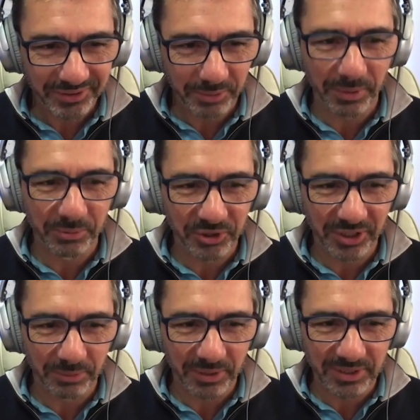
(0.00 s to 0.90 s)
the publishing
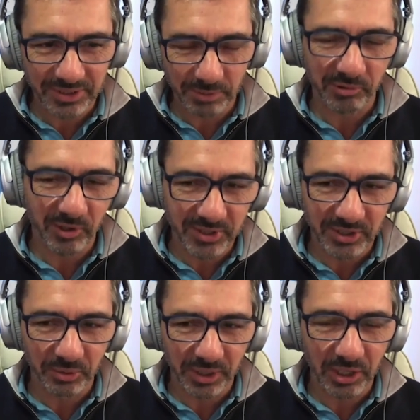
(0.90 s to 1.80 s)
company because it's surprising
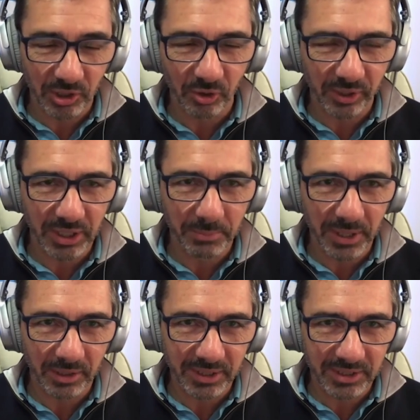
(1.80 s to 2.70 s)
you'll get a long
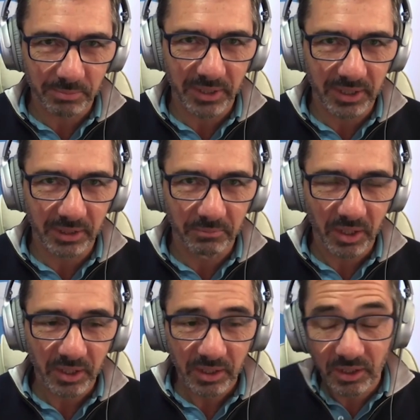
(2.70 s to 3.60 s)
email explaining,
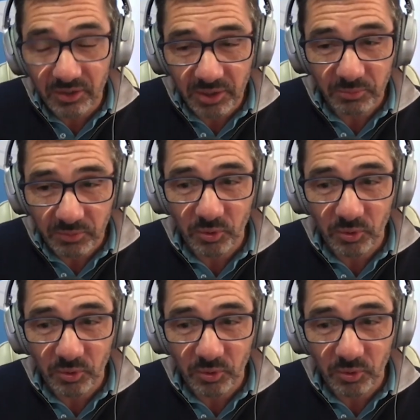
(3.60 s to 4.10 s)
you know, sometimes